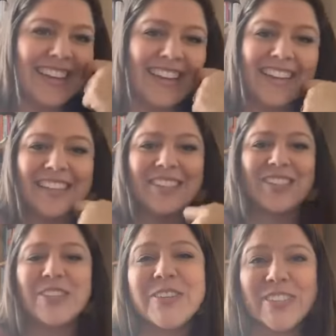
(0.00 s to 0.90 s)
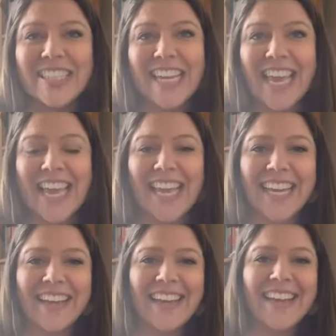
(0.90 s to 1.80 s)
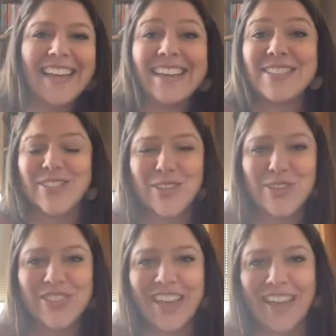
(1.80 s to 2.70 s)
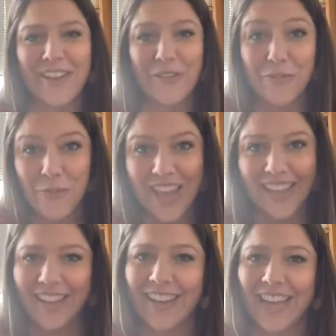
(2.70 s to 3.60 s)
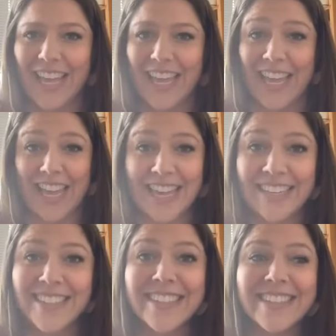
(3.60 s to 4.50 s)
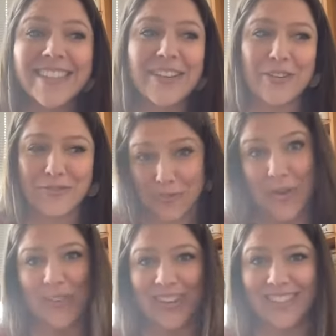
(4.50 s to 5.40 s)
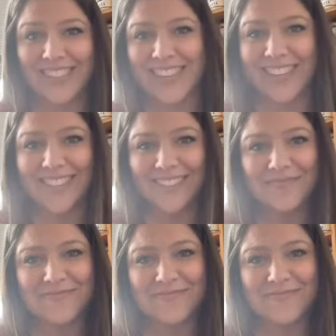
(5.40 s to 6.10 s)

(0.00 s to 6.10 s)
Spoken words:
It is Tuesday. It is Tuesday of week 8 of quarantine.